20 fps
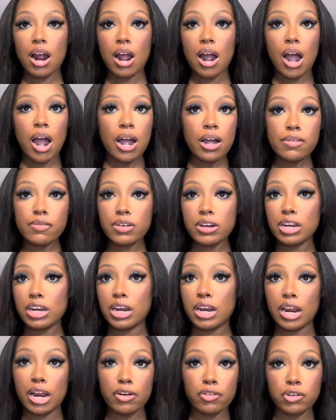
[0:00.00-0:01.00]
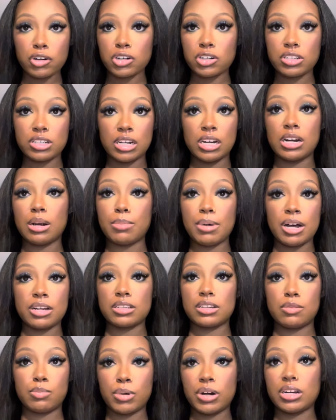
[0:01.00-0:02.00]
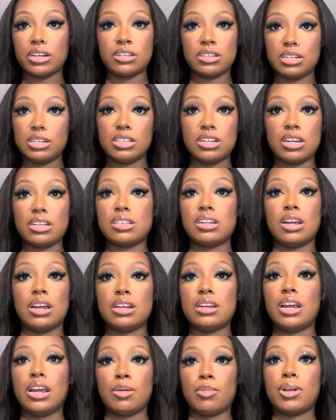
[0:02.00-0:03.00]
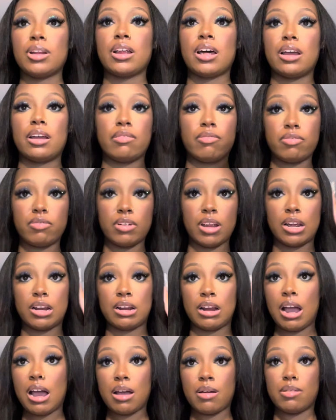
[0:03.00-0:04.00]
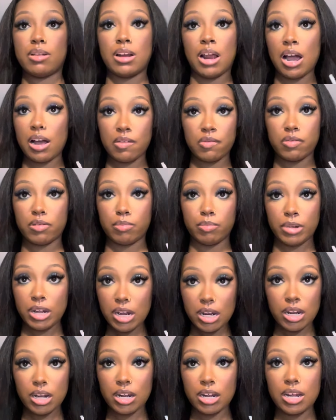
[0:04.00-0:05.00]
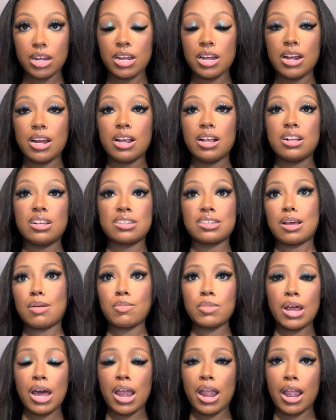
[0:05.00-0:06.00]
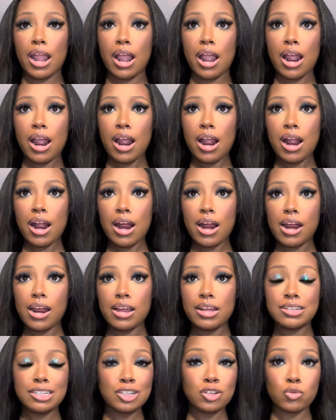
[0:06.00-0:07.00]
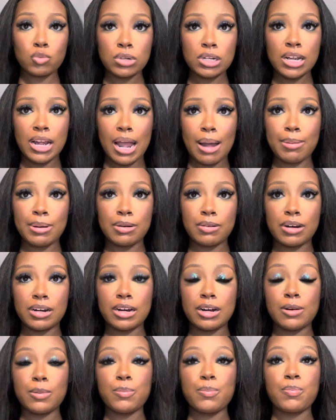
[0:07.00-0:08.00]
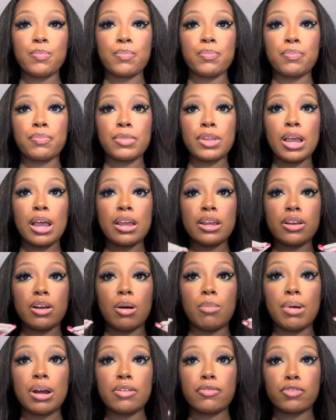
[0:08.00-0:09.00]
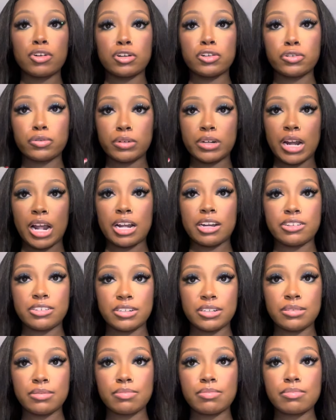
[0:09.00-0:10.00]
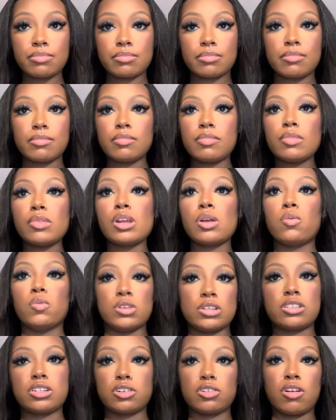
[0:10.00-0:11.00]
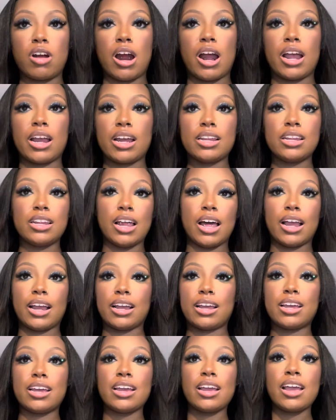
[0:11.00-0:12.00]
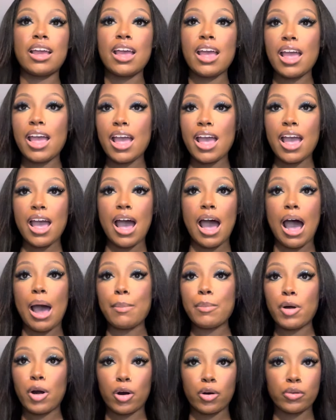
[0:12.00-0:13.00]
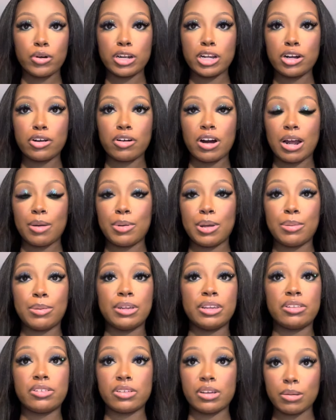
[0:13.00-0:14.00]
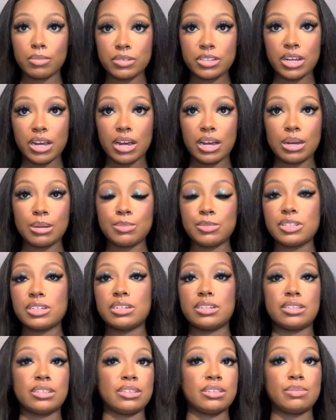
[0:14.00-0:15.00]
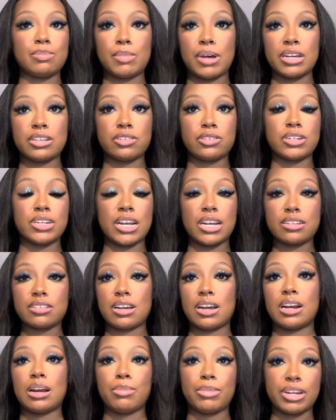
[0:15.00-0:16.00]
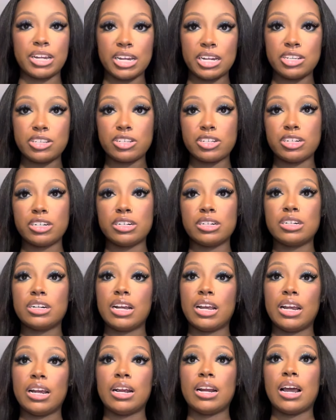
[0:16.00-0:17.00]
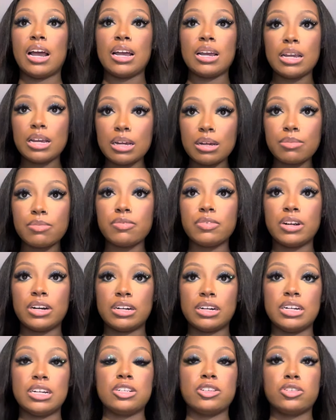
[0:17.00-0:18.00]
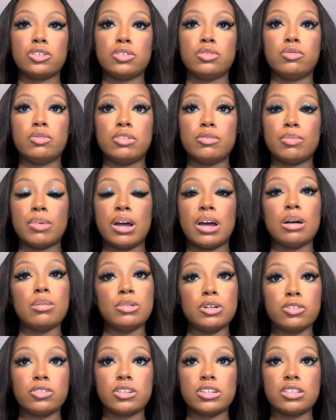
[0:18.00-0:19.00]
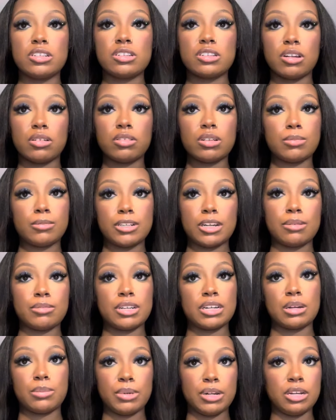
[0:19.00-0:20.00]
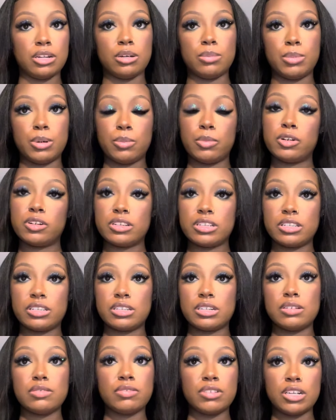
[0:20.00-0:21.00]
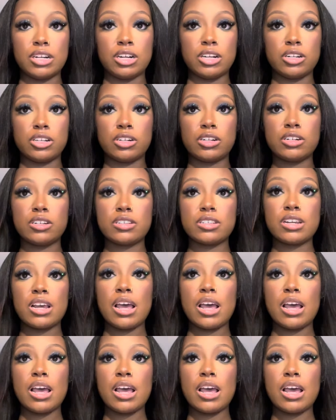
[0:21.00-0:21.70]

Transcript: I've never seen a positive pregnancy test a day in my life. Like not not for me. So I'm like, is this really happening right now? Y'all, my first reaction was to cry. Like I'm already a crybaby sometimes because my zodiac sign, I'm a cancer, and I am very in tune with my emotions, so sometimes I can be a little bit more sensitive than others.